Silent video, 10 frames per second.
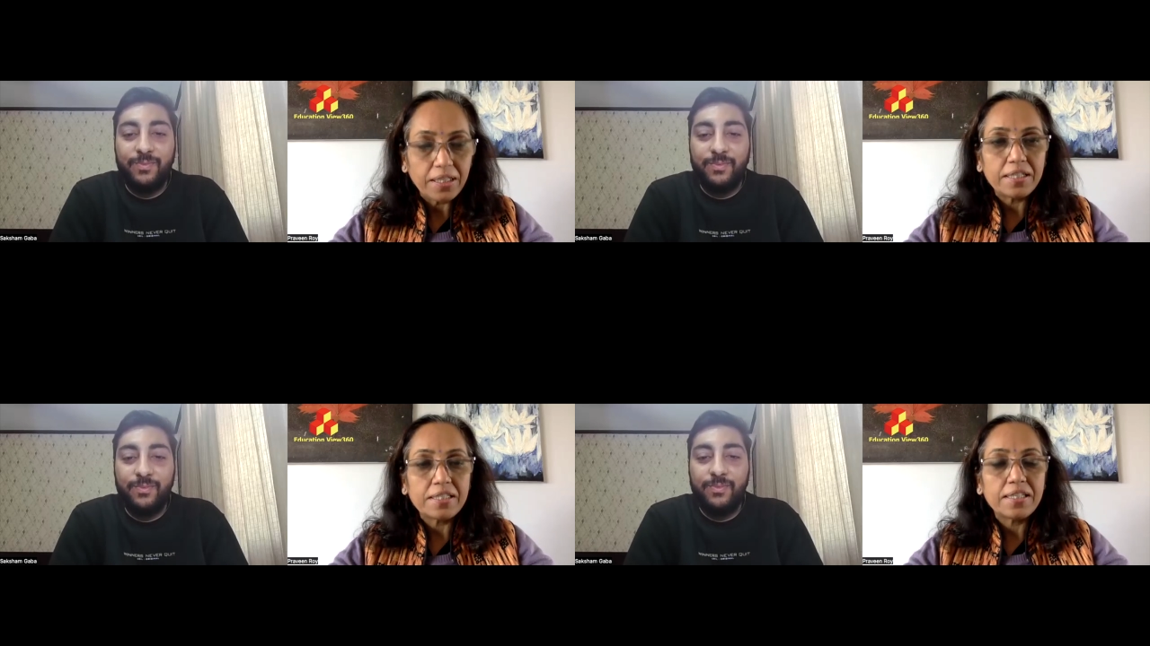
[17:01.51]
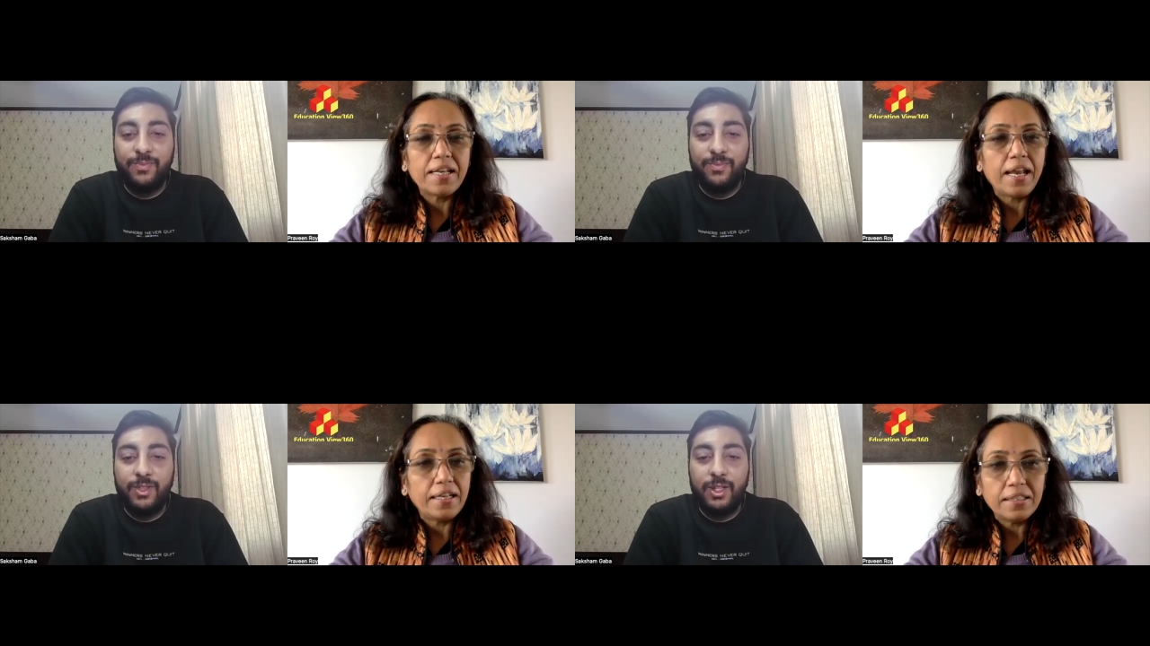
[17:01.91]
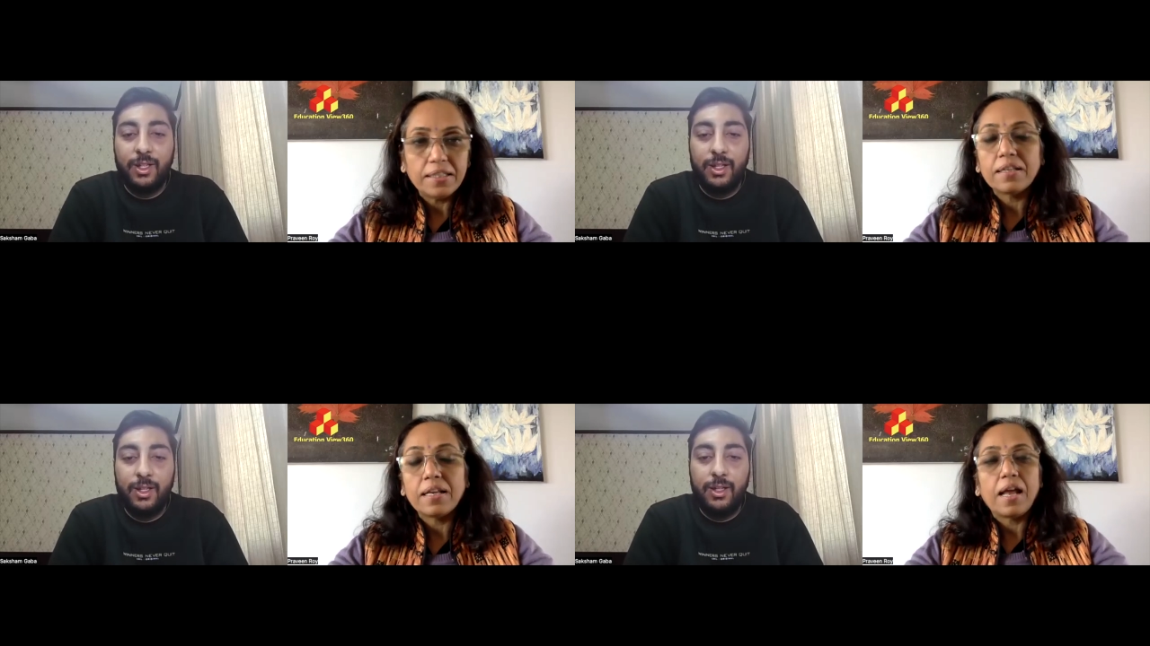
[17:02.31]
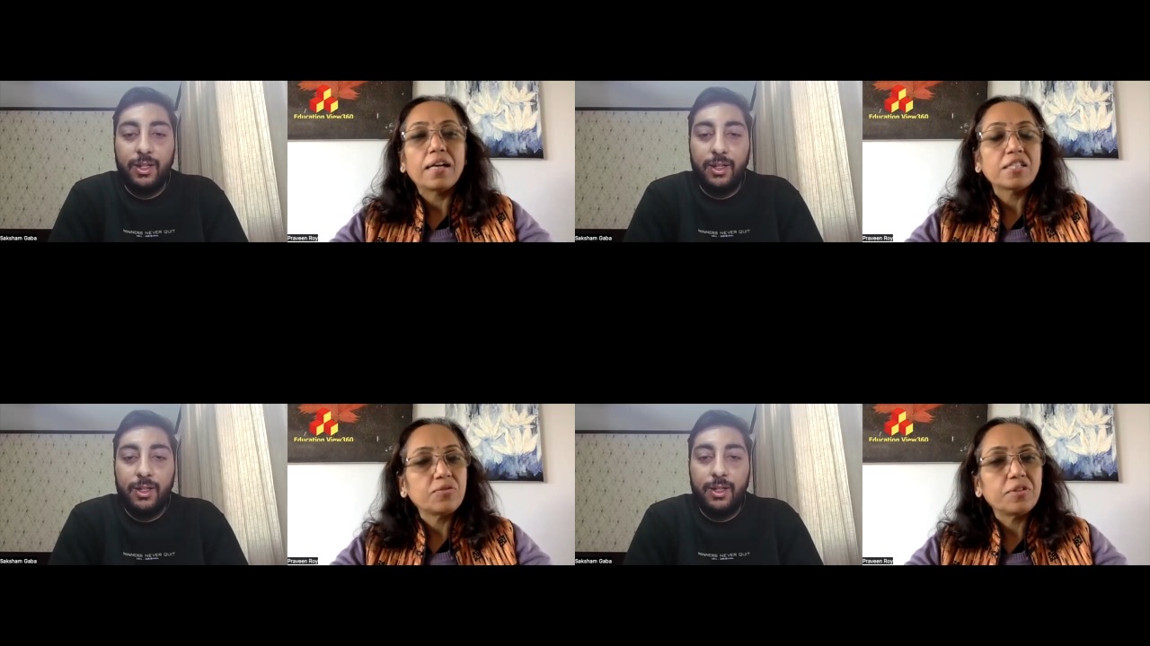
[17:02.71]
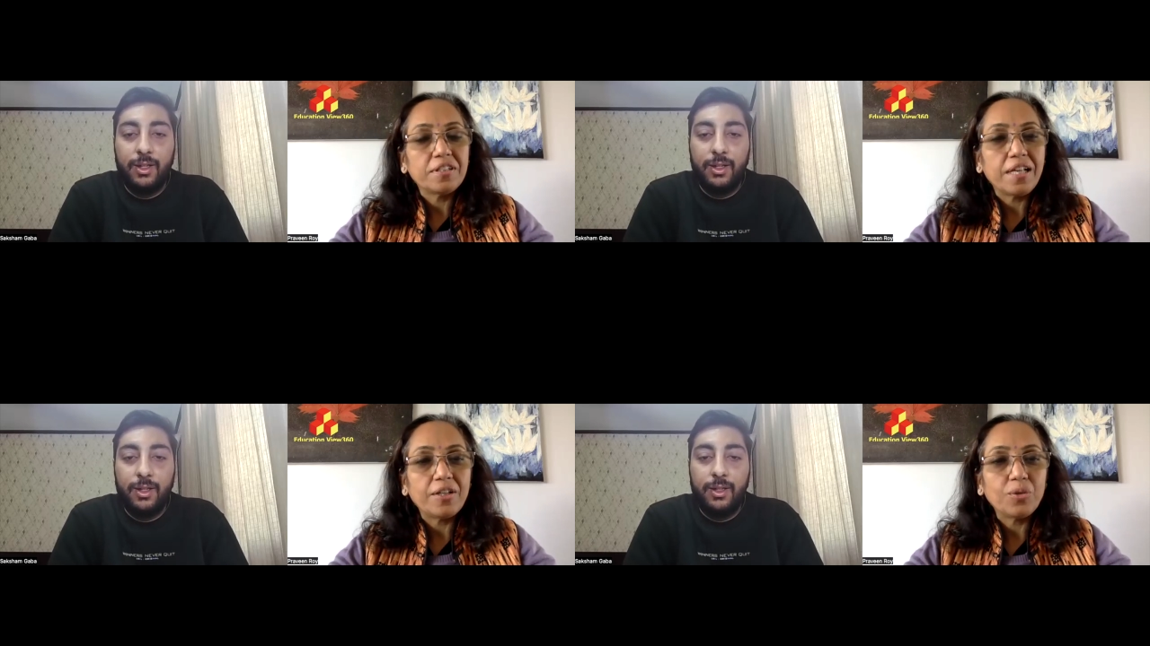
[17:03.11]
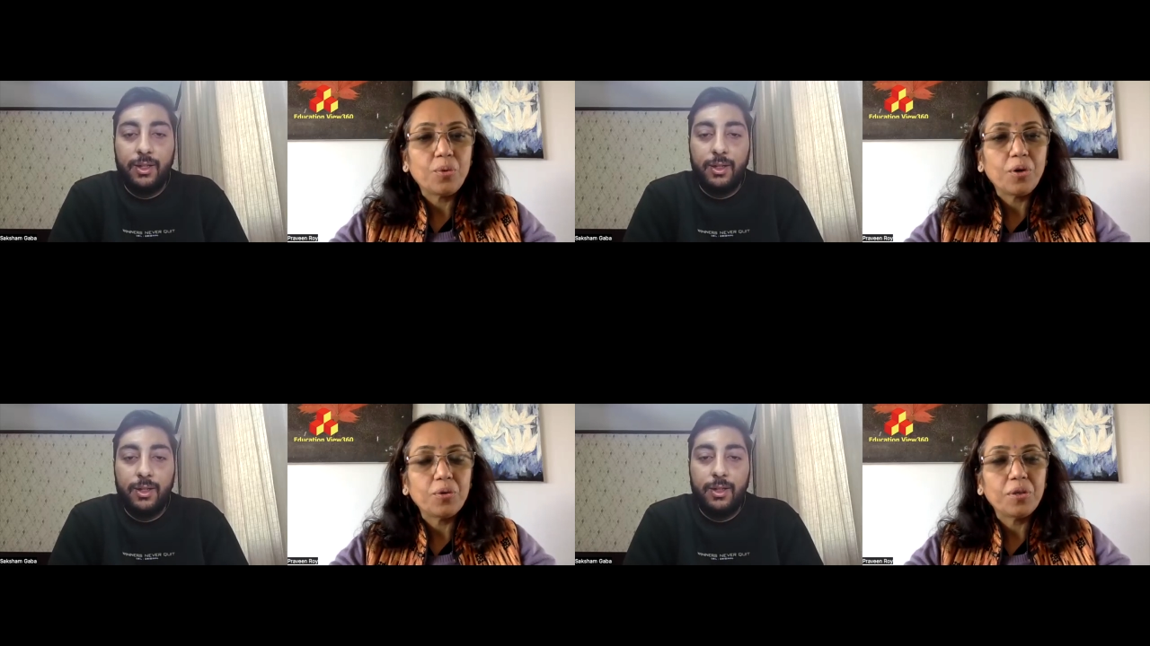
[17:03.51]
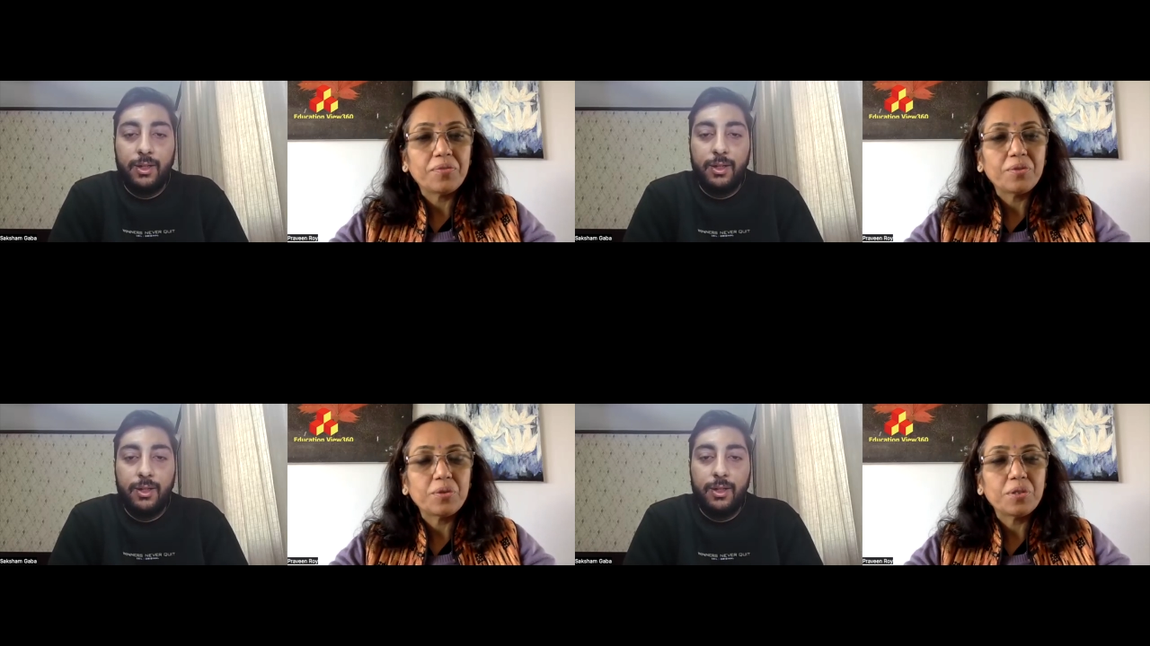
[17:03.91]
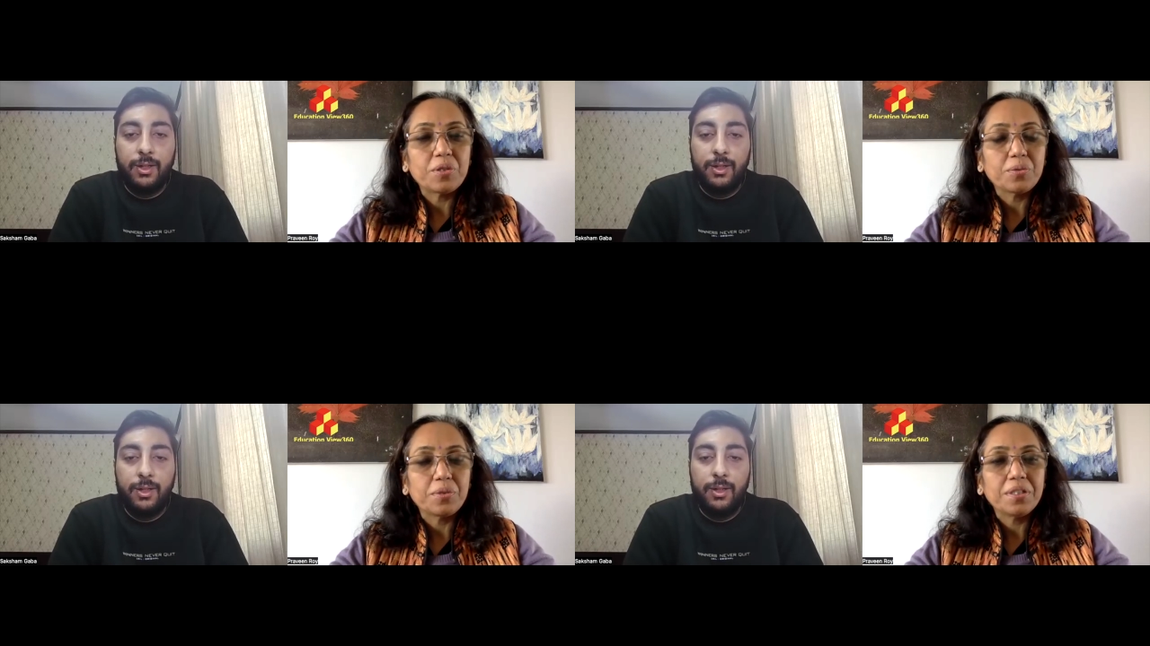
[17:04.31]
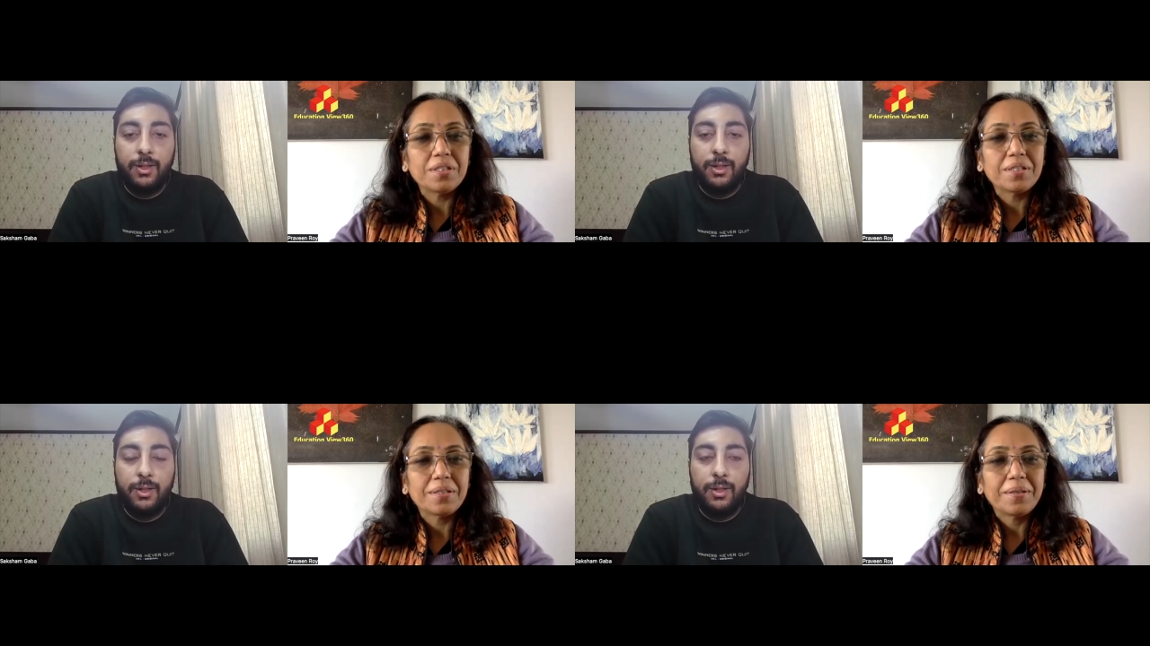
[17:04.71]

Speaker 1: Is there anything, the last word that you want to give to the students?